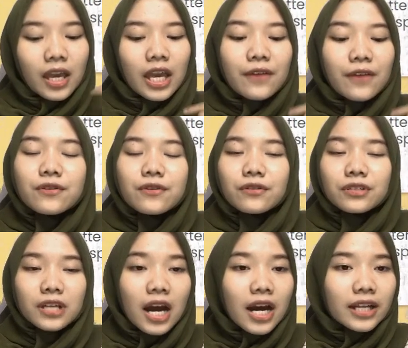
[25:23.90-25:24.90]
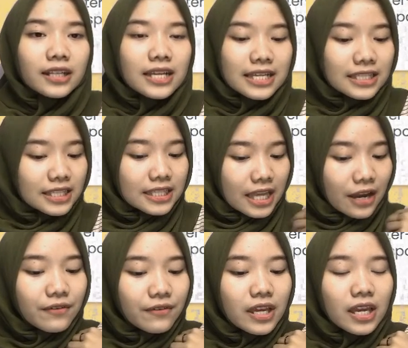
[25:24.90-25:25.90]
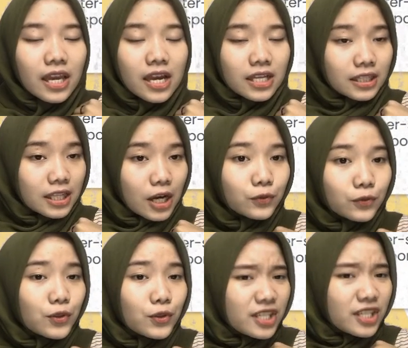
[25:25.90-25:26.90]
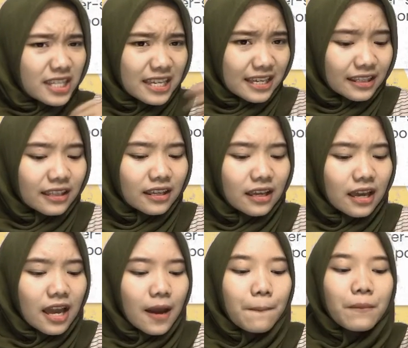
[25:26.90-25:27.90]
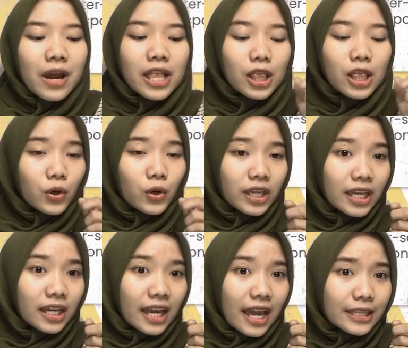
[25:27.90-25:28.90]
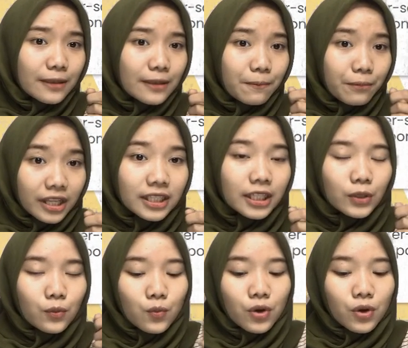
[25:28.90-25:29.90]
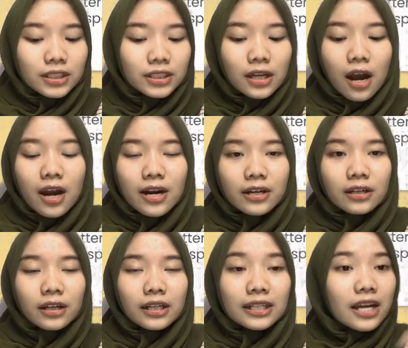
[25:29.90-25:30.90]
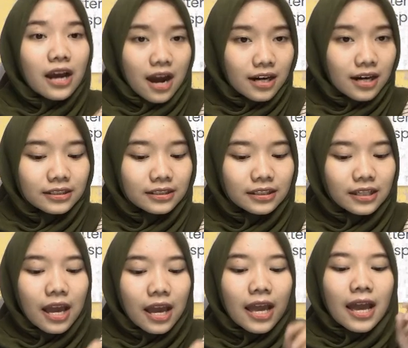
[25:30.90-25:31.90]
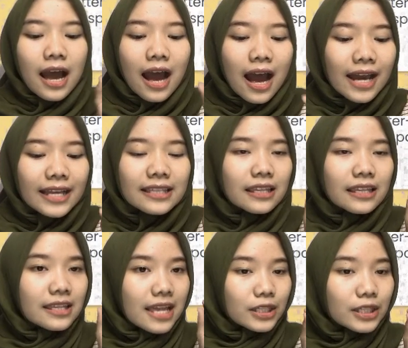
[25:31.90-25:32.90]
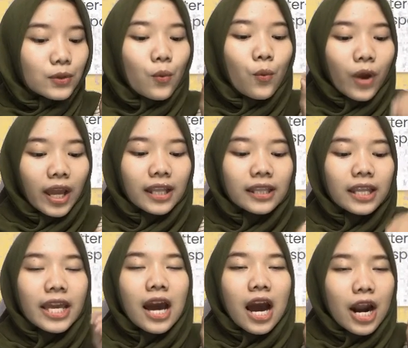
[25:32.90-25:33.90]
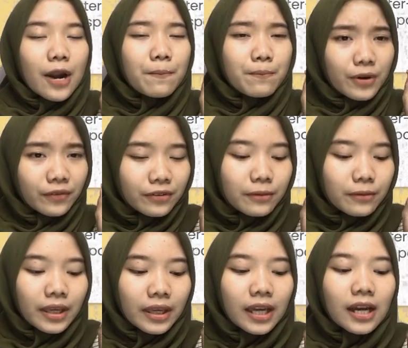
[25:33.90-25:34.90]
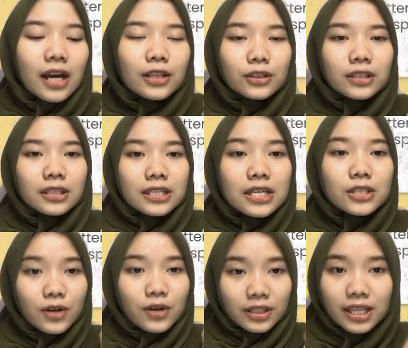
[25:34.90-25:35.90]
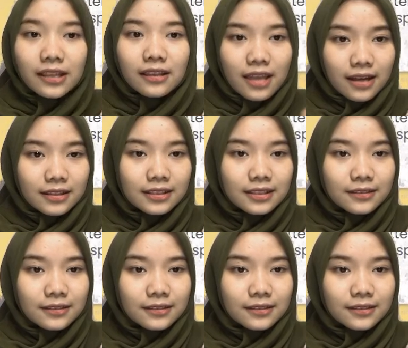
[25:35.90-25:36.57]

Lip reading: If your child is savvy enough to cheat by looking at the printed words or the cards, hide the text when they are performing the sorting text.